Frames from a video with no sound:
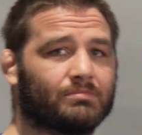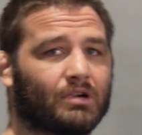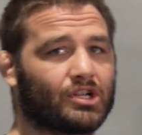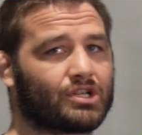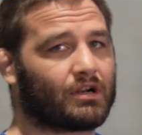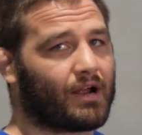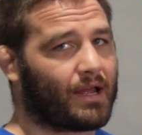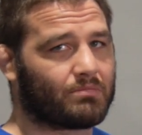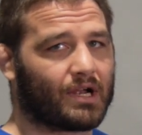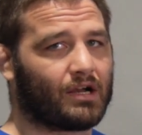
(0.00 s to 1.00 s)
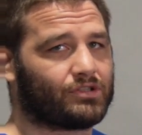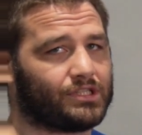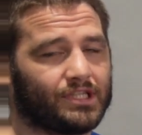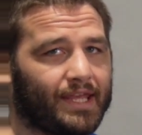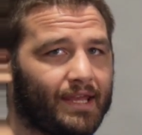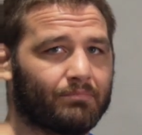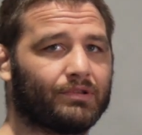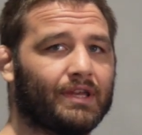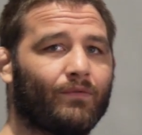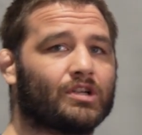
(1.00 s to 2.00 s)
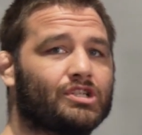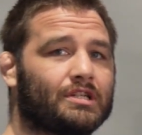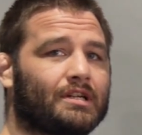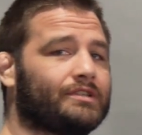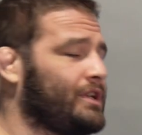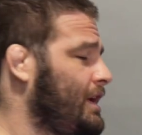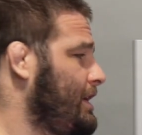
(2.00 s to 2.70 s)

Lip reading: brushing her eyebrows. She can't believe where she is.